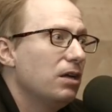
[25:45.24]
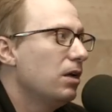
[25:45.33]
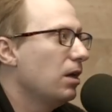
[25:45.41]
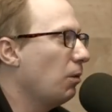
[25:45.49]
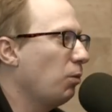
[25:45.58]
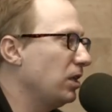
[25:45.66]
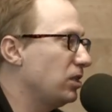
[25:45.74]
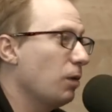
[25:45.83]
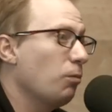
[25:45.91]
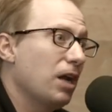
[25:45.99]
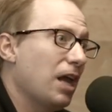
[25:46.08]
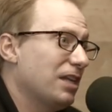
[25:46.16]
And when
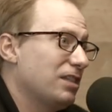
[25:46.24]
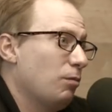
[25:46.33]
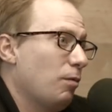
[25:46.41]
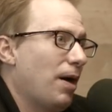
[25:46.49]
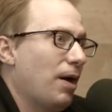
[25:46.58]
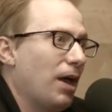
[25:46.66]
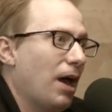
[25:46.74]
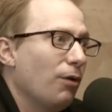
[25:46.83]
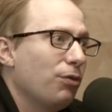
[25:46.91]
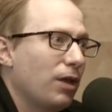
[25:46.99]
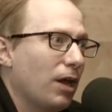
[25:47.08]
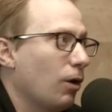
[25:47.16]
someone asks him about
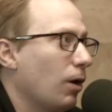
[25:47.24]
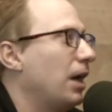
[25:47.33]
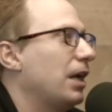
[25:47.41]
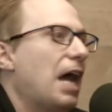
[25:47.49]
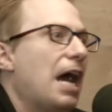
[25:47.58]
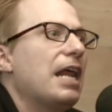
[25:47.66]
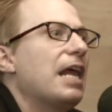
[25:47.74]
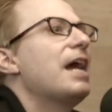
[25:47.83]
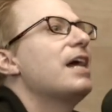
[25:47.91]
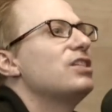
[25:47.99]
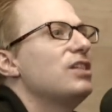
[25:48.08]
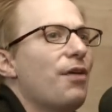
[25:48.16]
healthcare, again, he
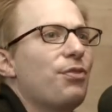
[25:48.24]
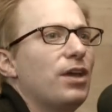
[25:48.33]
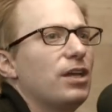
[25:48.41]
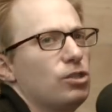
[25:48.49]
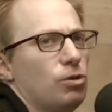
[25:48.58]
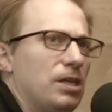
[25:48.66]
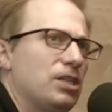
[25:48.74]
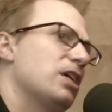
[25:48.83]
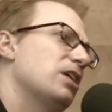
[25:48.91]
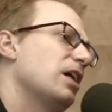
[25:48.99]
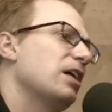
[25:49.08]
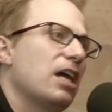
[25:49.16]
has nothing. So he
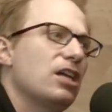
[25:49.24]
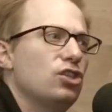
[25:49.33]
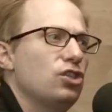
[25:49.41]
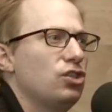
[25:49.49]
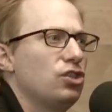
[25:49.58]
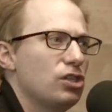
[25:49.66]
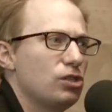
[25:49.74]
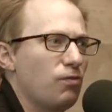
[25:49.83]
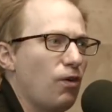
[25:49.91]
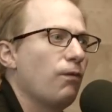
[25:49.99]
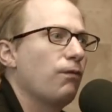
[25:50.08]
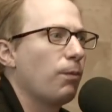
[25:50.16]
says, I guess you should just
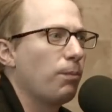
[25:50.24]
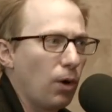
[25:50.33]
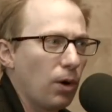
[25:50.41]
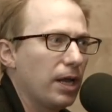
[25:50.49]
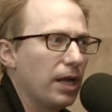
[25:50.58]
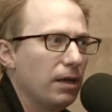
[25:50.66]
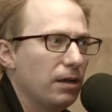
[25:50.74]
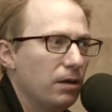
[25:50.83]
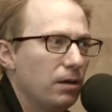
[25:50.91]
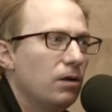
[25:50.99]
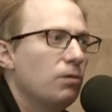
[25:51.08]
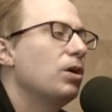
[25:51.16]
vote for Bernie,
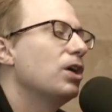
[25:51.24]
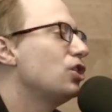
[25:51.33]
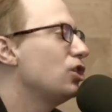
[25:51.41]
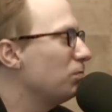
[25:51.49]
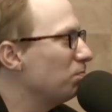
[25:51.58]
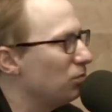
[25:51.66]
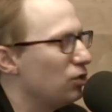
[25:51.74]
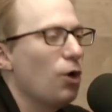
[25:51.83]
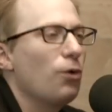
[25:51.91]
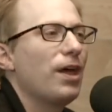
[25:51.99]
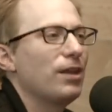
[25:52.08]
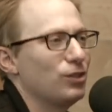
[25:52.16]
which,
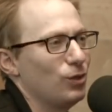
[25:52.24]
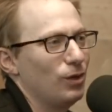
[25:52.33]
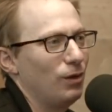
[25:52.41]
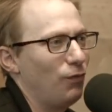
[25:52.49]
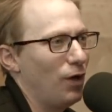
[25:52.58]
Joe, that's good advice.